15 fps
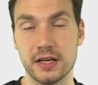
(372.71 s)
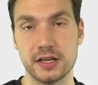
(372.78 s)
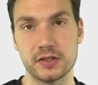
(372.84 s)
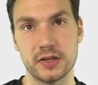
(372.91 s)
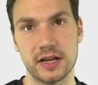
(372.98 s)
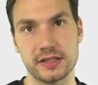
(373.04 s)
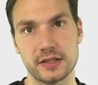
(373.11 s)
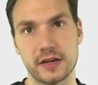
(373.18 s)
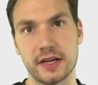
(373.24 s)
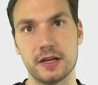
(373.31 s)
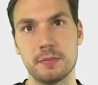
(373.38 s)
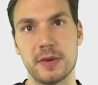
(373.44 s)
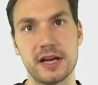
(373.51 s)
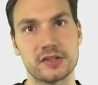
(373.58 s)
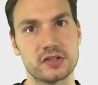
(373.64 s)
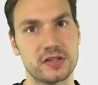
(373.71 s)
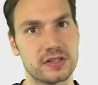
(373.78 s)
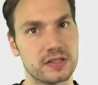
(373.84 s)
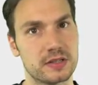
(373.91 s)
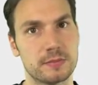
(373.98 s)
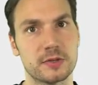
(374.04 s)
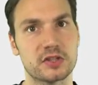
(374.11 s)
So as you can imagine, this
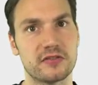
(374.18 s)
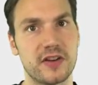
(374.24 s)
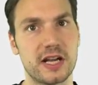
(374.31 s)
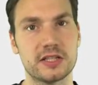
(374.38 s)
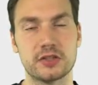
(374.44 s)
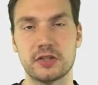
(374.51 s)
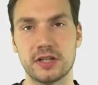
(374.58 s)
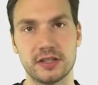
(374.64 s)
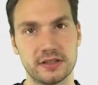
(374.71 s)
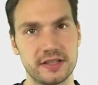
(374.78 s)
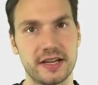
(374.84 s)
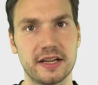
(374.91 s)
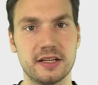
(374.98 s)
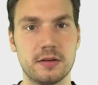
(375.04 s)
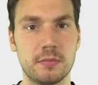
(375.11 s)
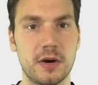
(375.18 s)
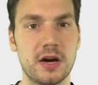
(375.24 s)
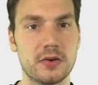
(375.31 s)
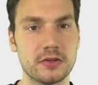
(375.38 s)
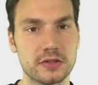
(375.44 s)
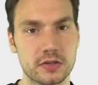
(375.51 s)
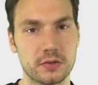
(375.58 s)
is much faster than taking the
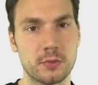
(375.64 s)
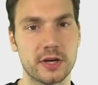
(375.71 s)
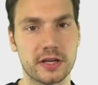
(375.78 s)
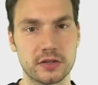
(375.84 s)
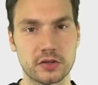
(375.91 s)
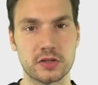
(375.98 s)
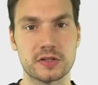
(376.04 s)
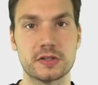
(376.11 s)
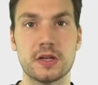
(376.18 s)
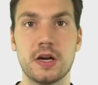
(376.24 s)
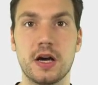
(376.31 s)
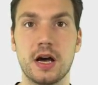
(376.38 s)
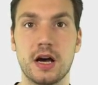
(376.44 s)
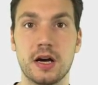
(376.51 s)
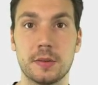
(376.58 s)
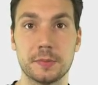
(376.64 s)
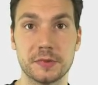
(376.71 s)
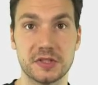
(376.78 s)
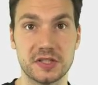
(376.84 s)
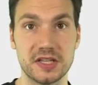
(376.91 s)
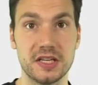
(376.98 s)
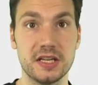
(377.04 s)
mouse, so we can just
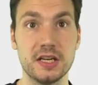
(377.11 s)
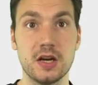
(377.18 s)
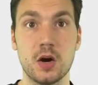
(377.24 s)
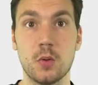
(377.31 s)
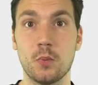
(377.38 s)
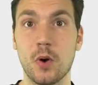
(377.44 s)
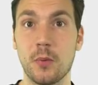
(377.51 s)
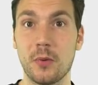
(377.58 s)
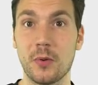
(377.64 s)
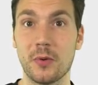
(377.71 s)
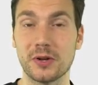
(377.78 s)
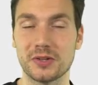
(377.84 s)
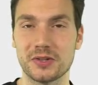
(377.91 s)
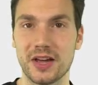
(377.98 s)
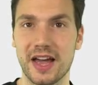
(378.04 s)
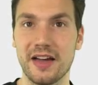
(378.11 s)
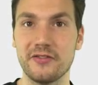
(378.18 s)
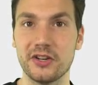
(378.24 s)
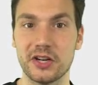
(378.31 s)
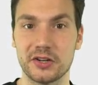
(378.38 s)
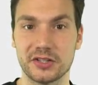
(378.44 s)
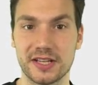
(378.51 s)
see what we want to have
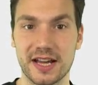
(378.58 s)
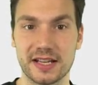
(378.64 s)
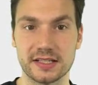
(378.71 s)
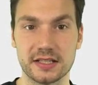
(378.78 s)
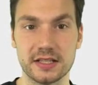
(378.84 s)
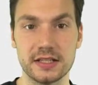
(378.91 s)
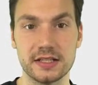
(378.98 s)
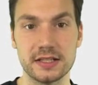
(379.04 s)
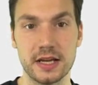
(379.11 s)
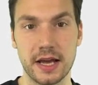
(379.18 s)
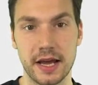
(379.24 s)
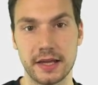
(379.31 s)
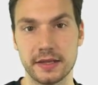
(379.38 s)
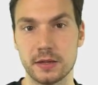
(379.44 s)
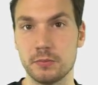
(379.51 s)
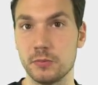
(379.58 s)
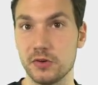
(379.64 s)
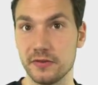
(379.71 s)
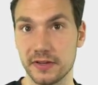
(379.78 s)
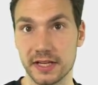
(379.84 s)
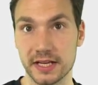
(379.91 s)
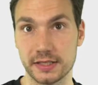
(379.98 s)
in our task list and then move
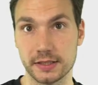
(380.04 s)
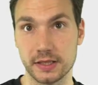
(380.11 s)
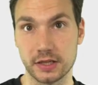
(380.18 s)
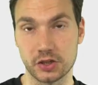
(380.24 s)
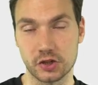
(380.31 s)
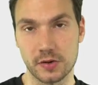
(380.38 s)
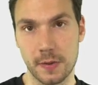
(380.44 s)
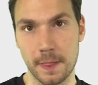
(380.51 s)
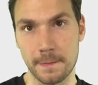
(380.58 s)
it as such.